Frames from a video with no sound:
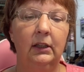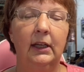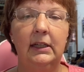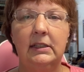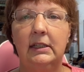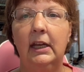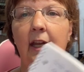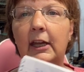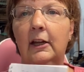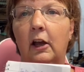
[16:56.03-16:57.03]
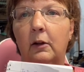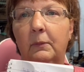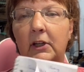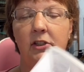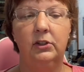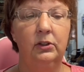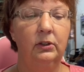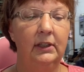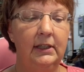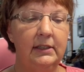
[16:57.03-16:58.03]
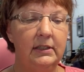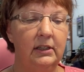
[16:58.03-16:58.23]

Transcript: Like today on my to-do list,